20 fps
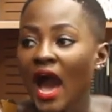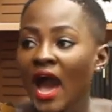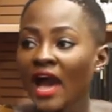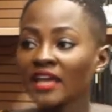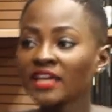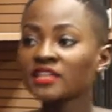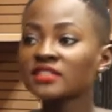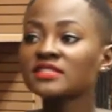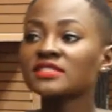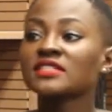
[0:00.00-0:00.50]

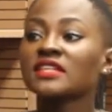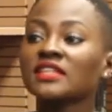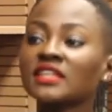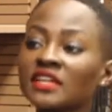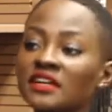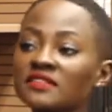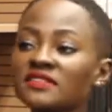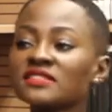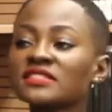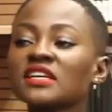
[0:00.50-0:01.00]
I could sit
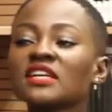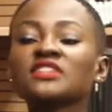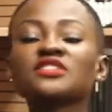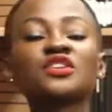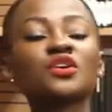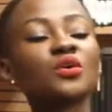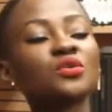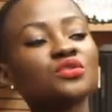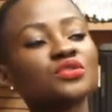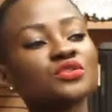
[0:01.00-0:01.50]
here and say,
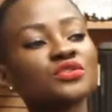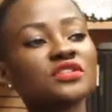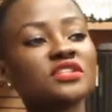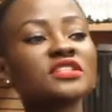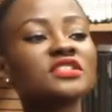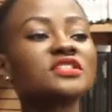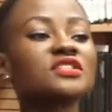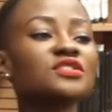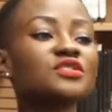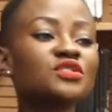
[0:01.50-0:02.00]
don't do
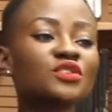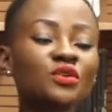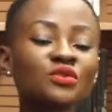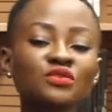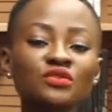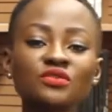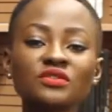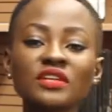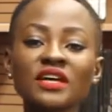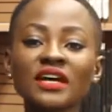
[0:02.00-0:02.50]
this and
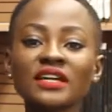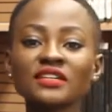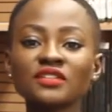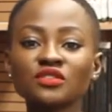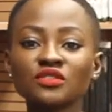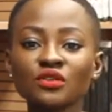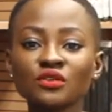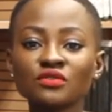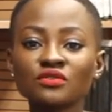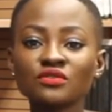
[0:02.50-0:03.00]
don't do that
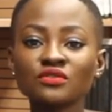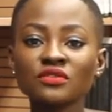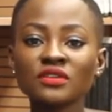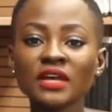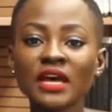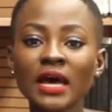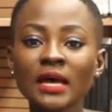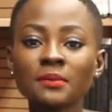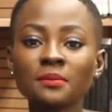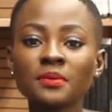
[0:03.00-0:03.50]
and don't do
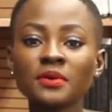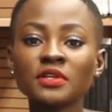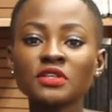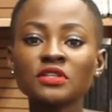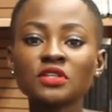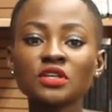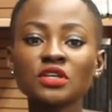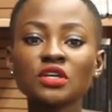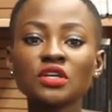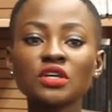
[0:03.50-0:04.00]
that, but